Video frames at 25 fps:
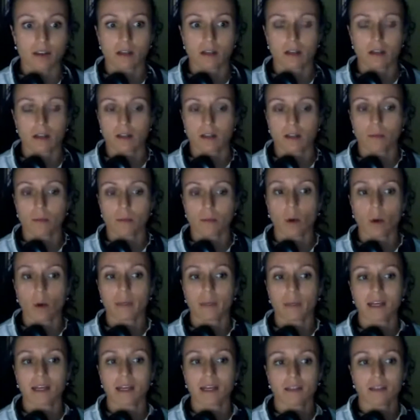
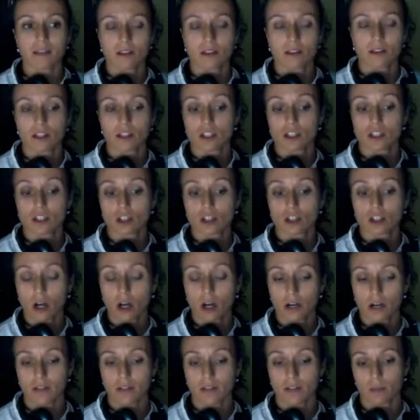living the moment,
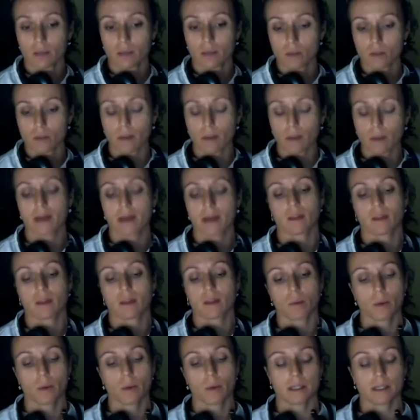living the song that was
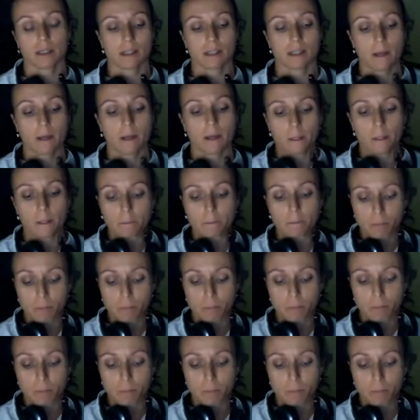playing at the moment.
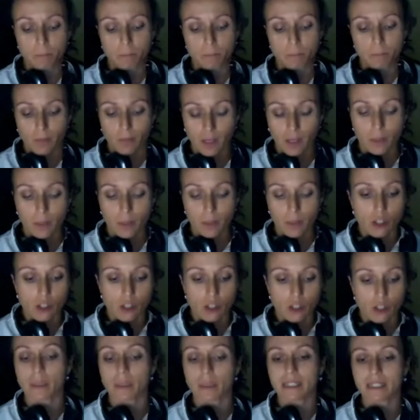And when
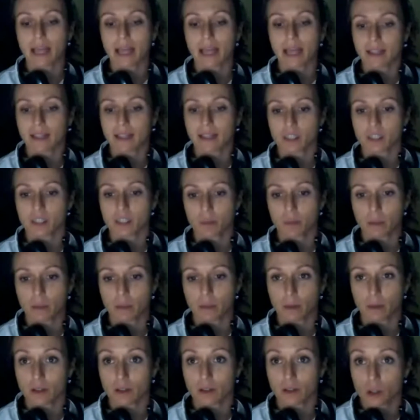I saw so many
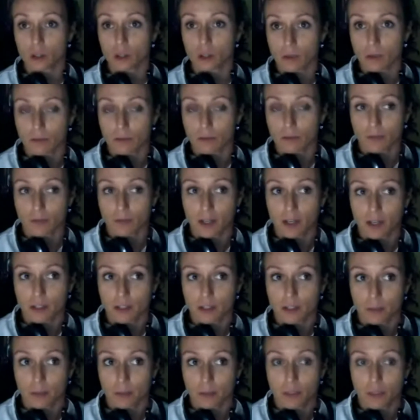talented people, and those
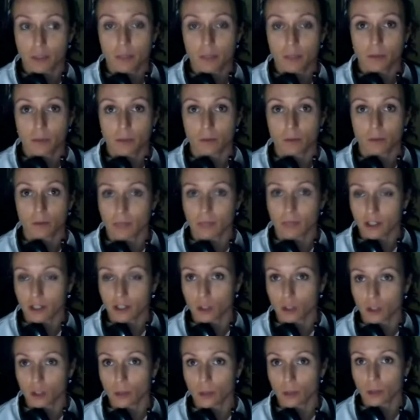were regular
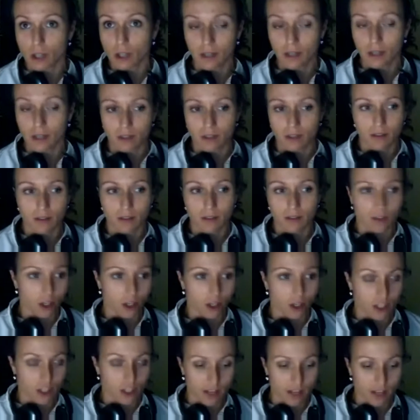people that you would
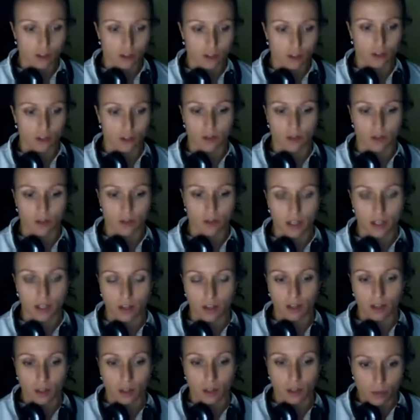not think that they're
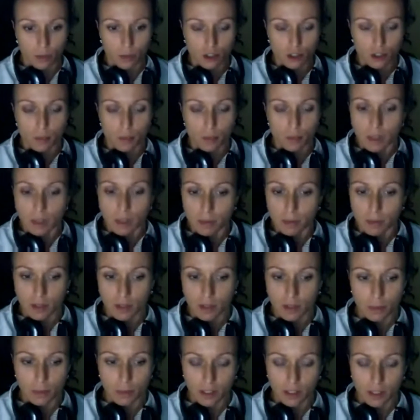dancers or anything. They were
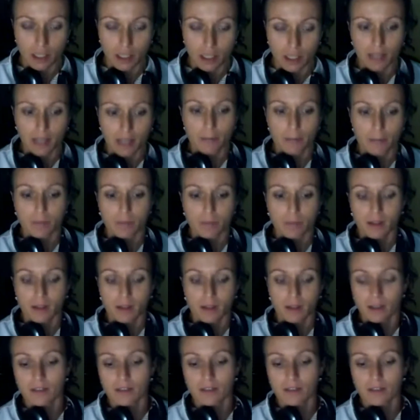just people that were